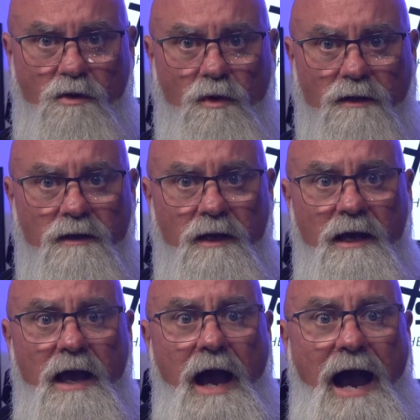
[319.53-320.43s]
one.
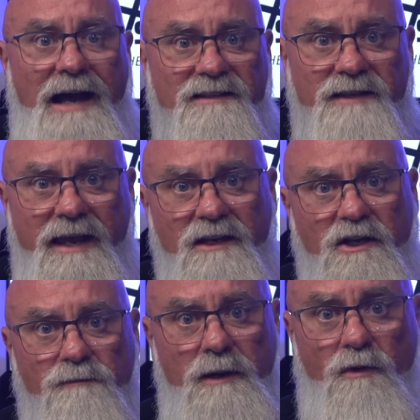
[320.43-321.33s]
Isaiah
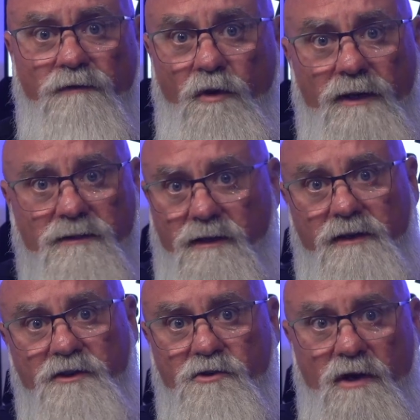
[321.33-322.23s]
could be referring to the
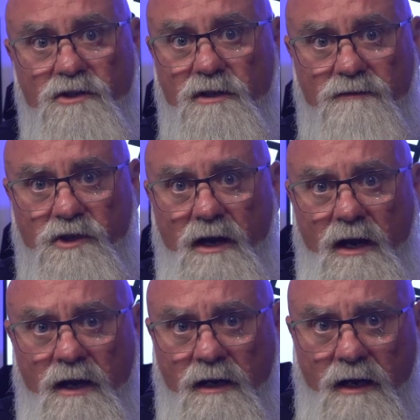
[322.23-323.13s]
destruction of
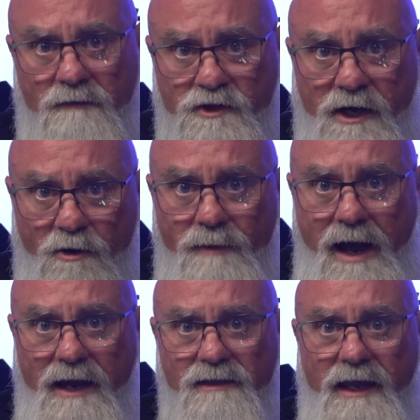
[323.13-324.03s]

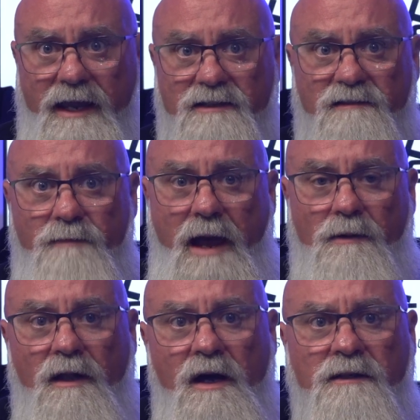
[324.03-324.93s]
Jeremiah at the hands of
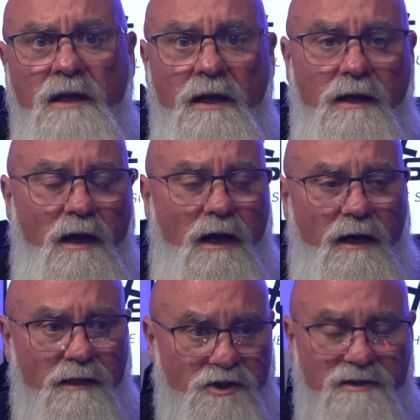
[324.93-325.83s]
Babylon,
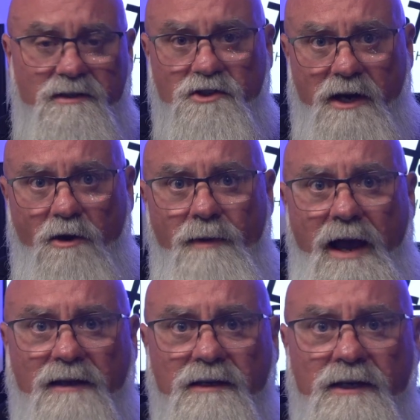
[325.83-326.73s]
just as
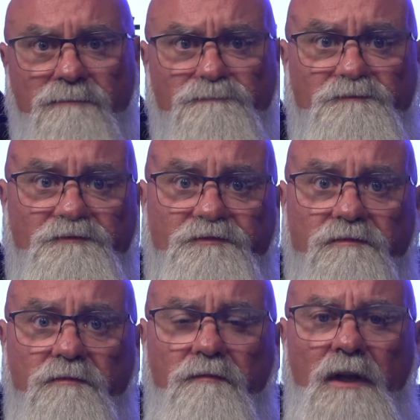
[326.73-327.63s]
Jeremiah did,
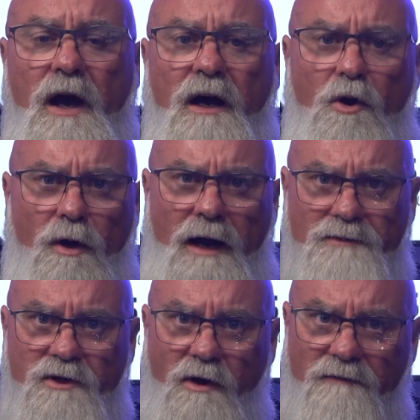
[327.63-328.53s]
or I'm
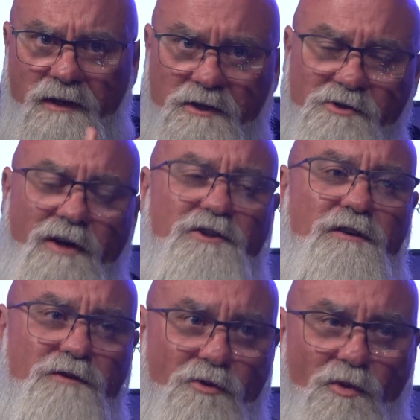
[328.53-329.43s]
sorry, of the destruction
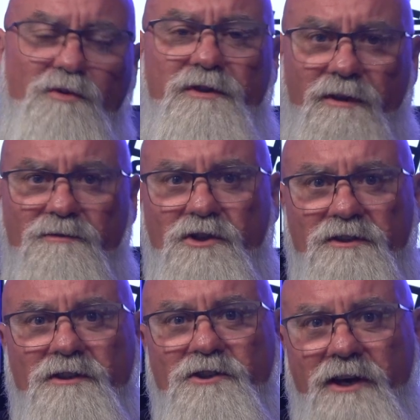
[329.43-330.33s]
of Jerusalem,
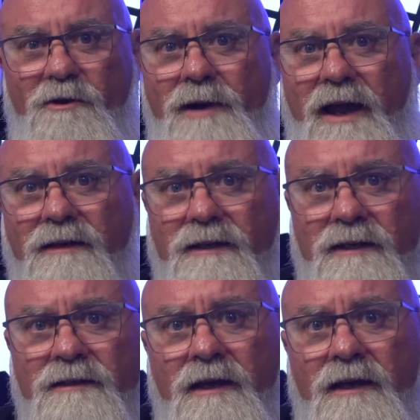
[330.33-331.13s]
just as Jeremiah did.